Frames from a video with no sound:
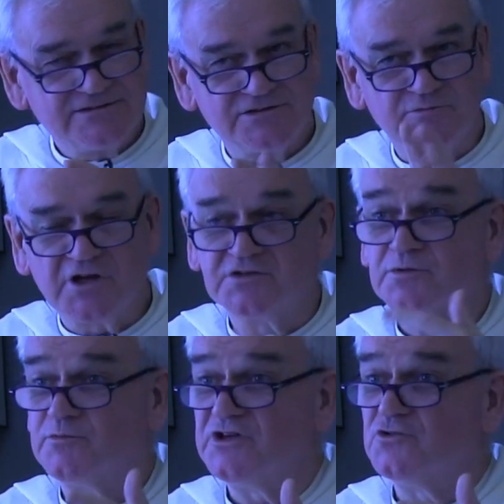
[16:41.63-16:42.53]
Sometimes
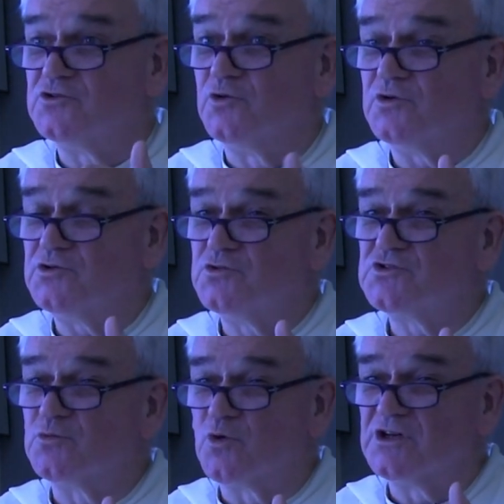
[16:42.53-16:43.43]
when we use
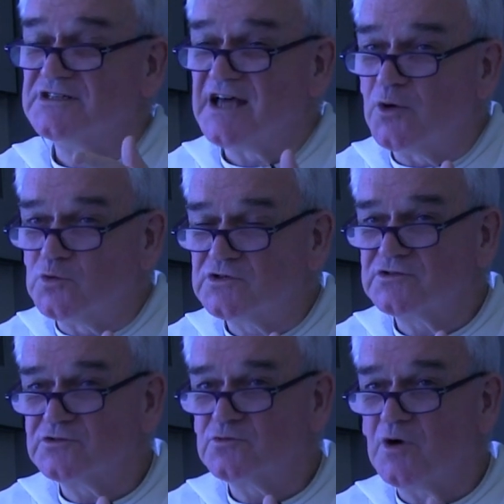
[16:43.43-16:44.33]
the word doubt,
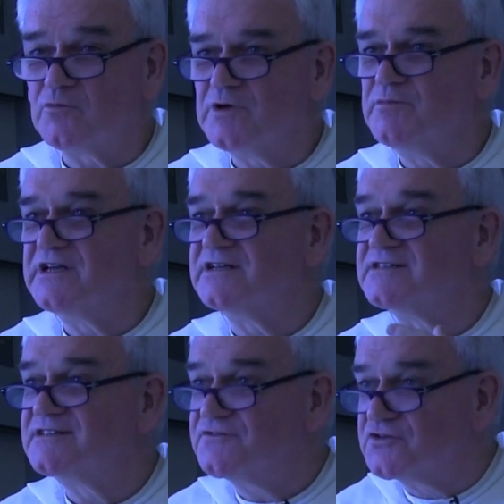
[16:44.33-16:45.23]
what we mean is
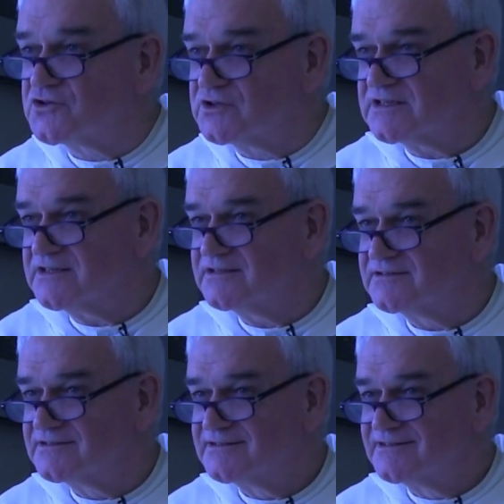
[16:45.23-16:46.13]
difficulty.
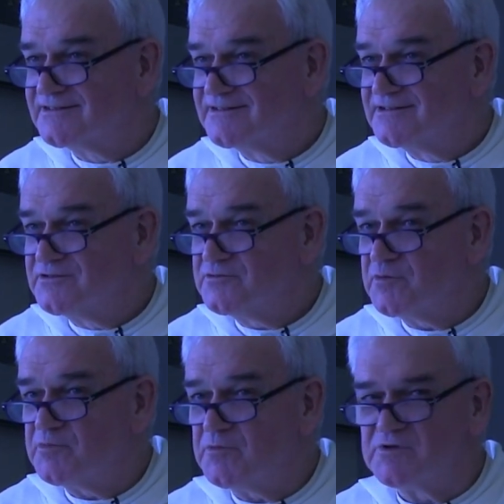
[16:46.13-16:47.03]
When
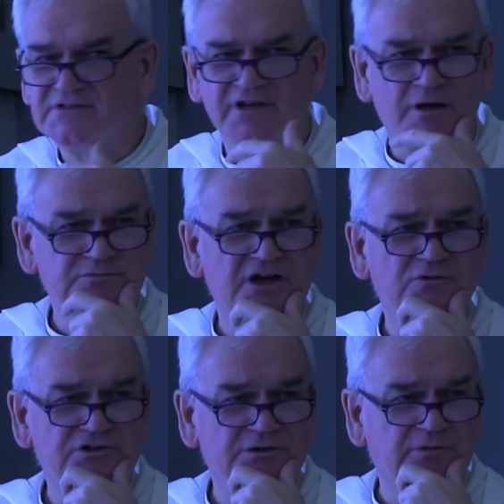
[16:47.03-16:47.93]
people say, "I'm
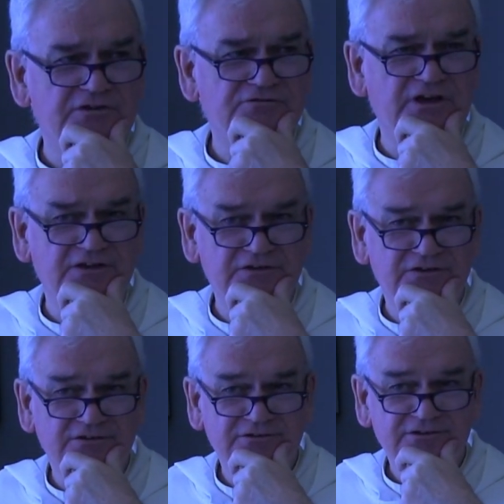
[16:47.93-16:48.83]
doubting my faith,"